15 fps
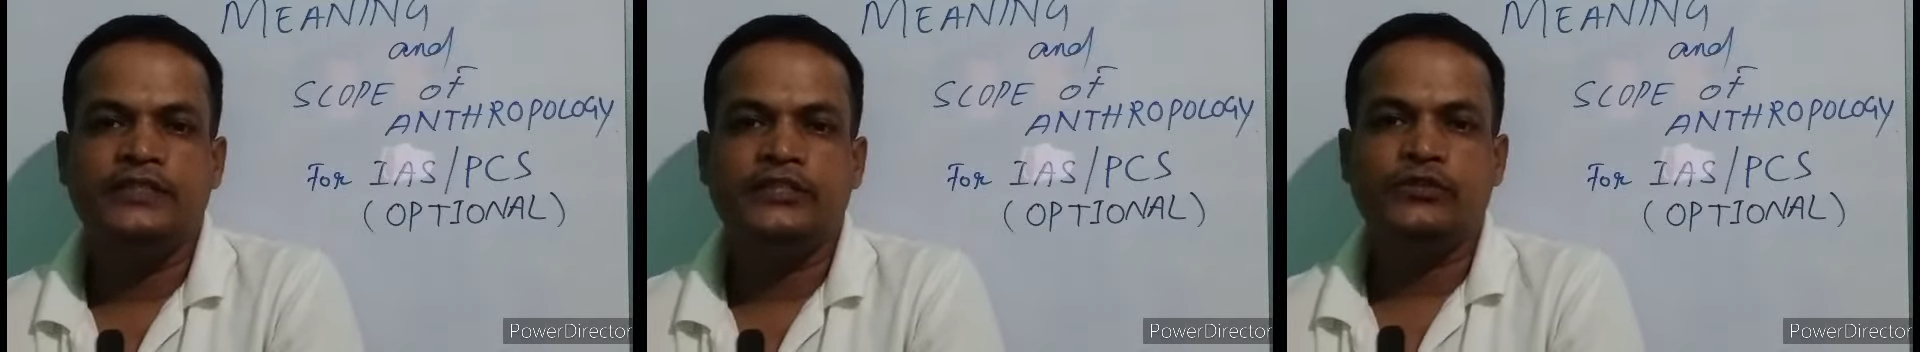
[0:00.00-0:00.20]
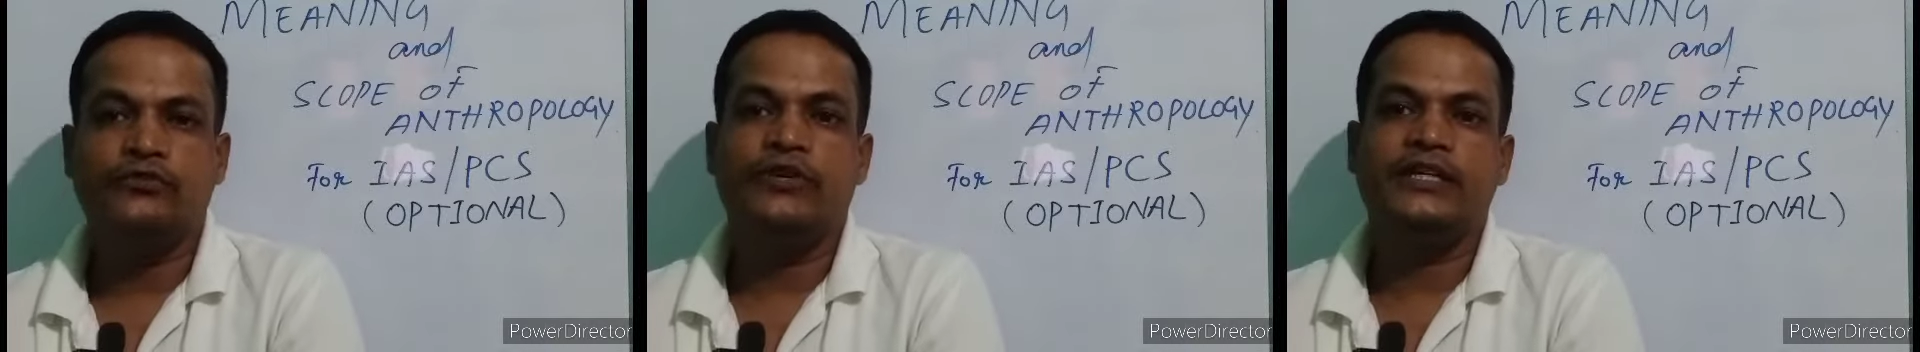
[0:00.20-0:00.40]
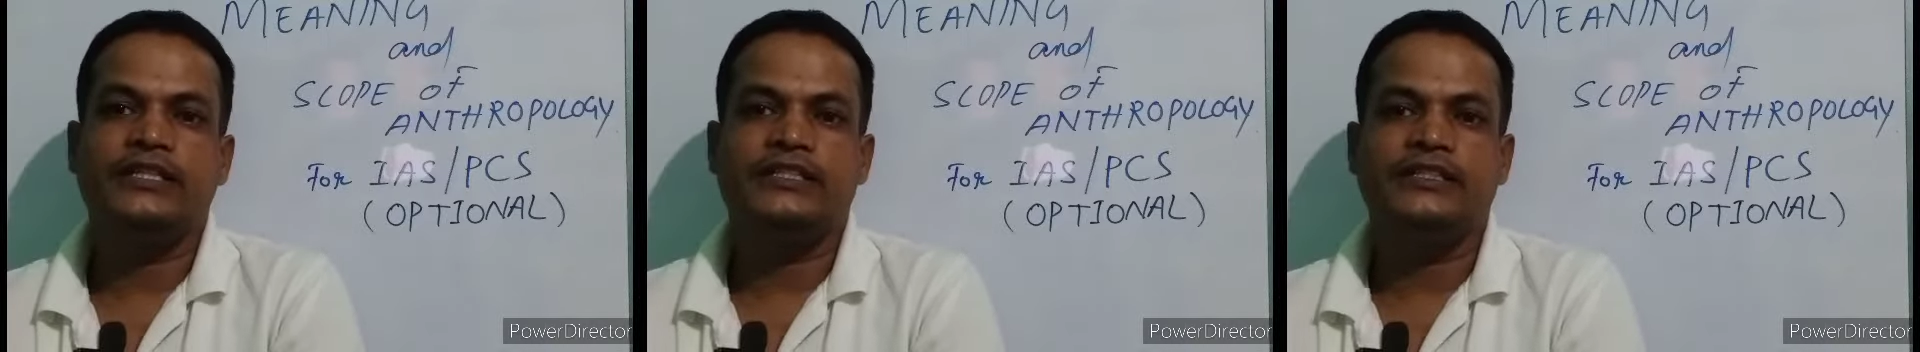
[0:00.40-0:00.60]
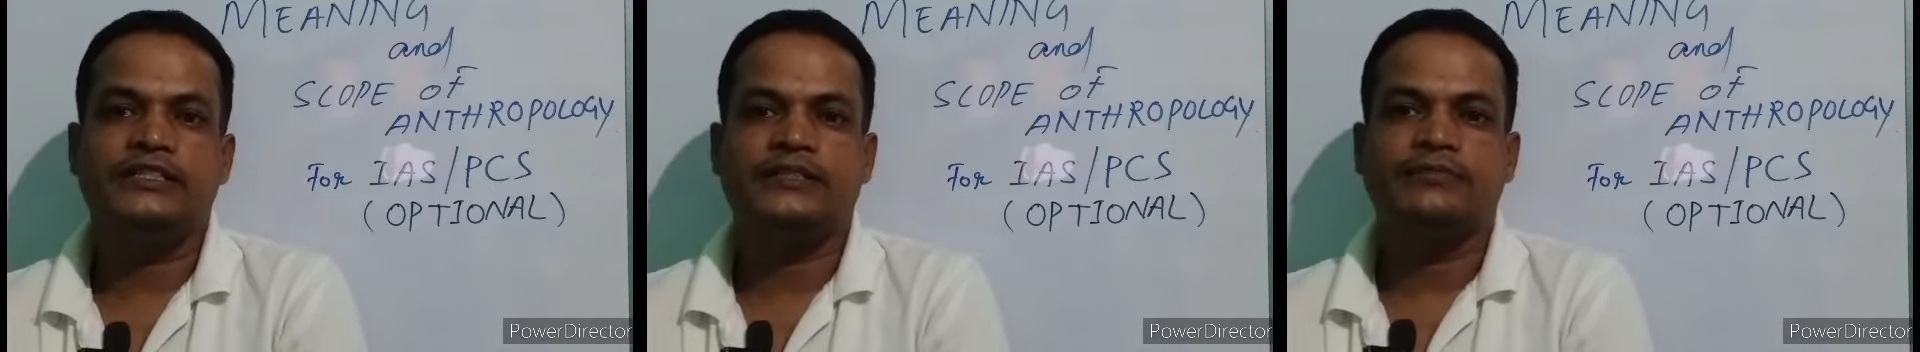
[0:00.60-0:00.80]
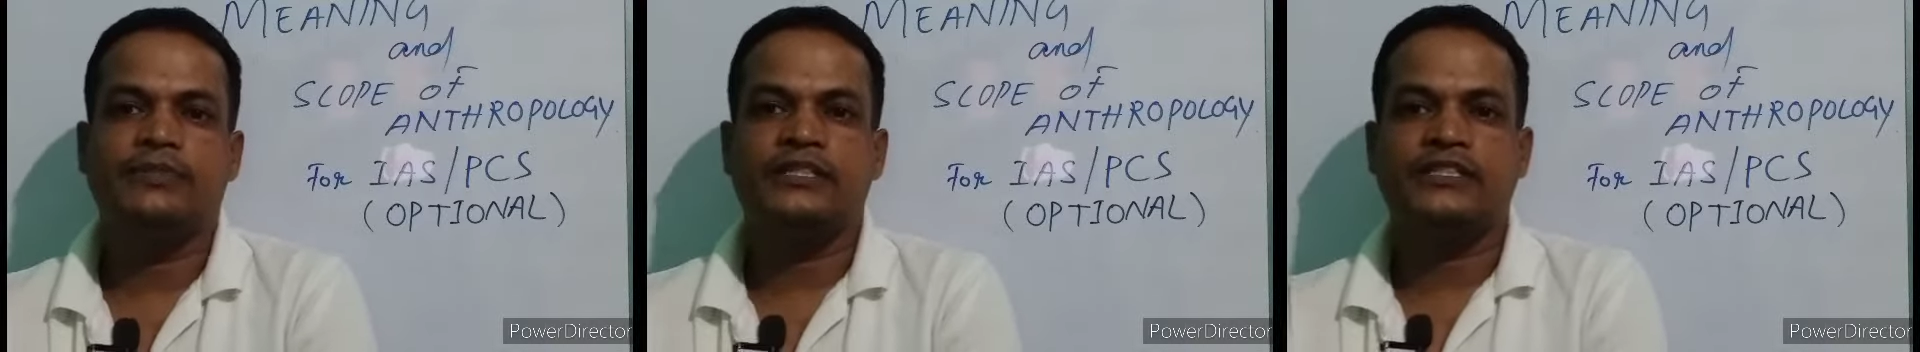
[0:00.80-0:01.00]
So what are the
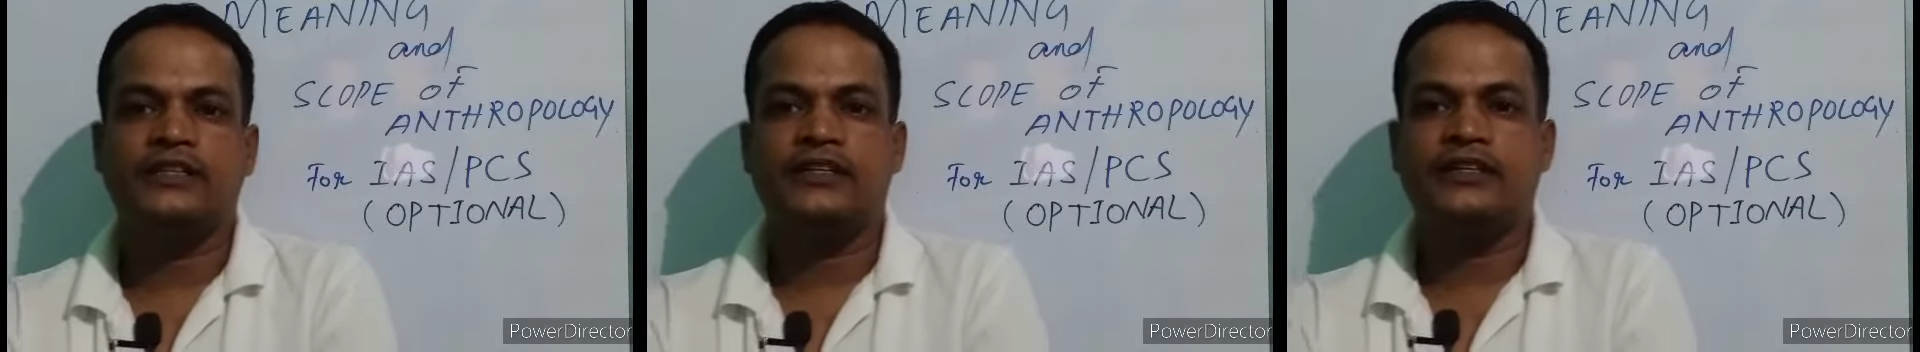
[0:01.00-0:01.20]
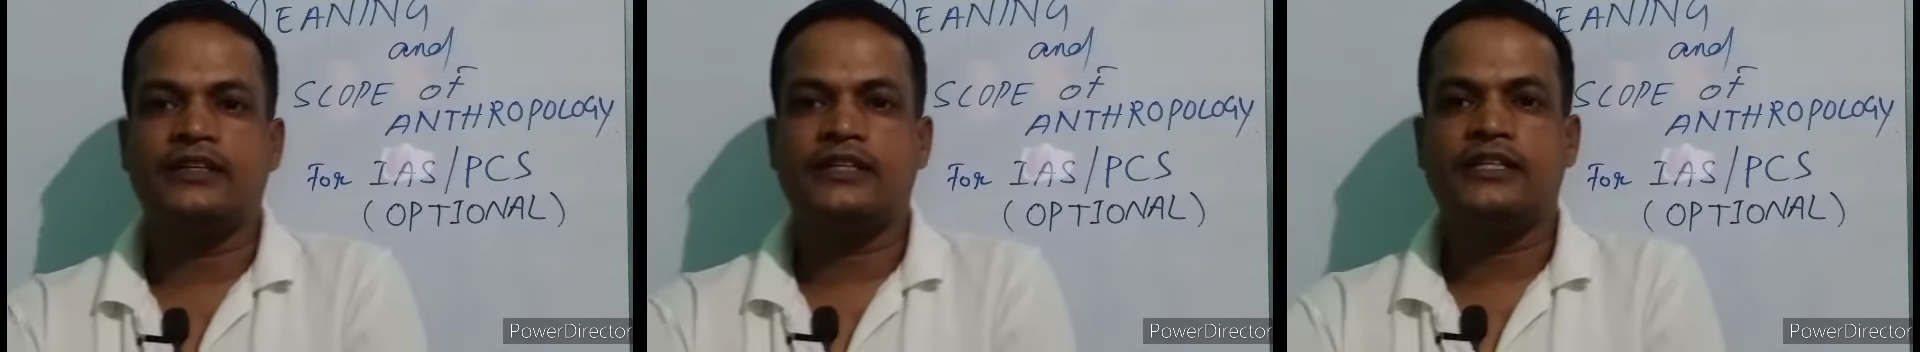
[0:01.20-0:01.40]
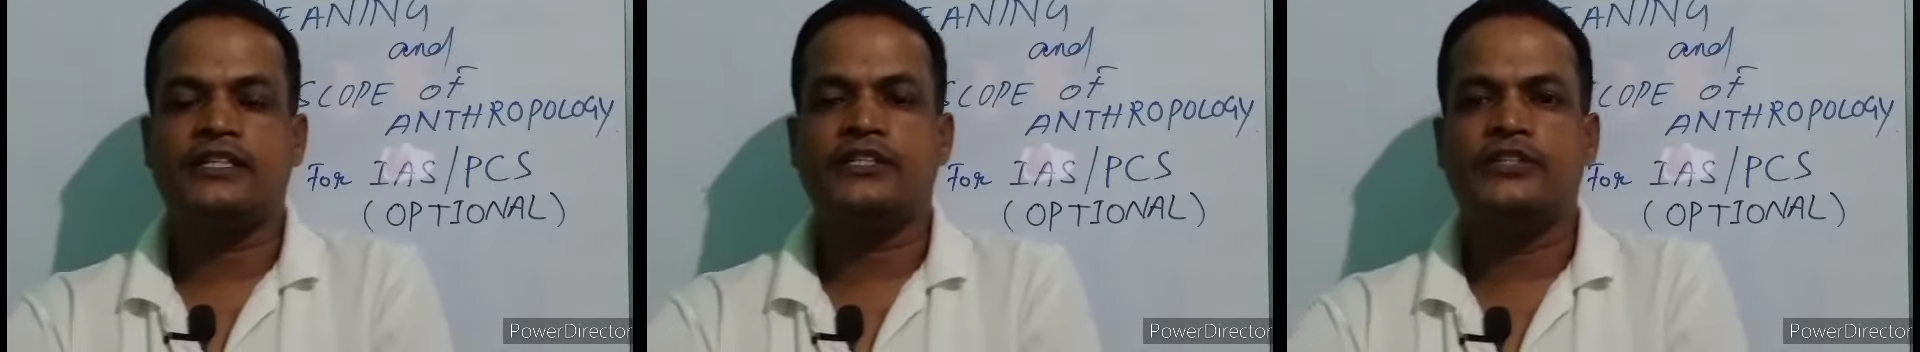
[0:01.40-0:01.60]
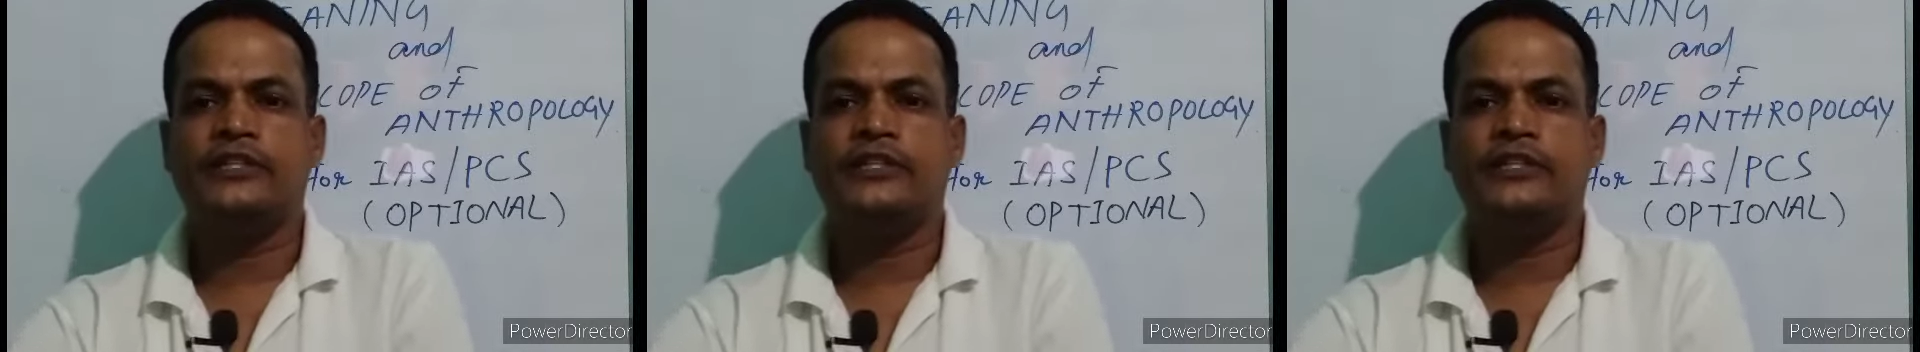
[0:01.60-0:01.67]
special character,